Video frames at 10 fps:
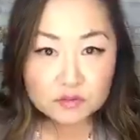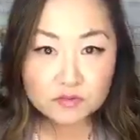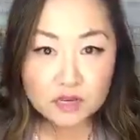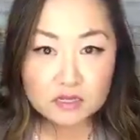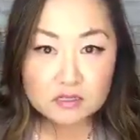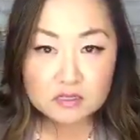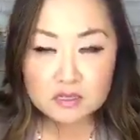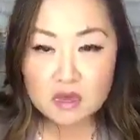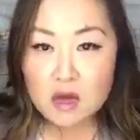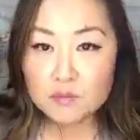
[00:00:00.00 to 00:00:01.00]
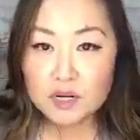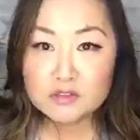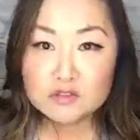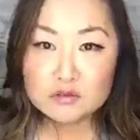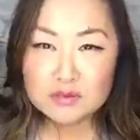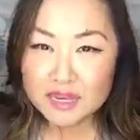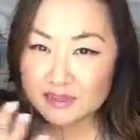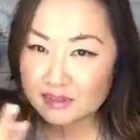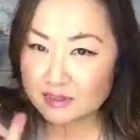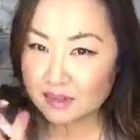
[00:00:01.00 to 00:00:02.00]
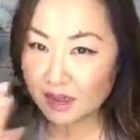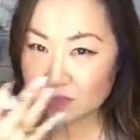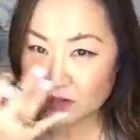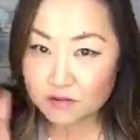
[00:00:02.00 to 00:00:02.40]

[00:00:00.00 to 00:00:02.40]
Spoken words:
face, but I do like it, the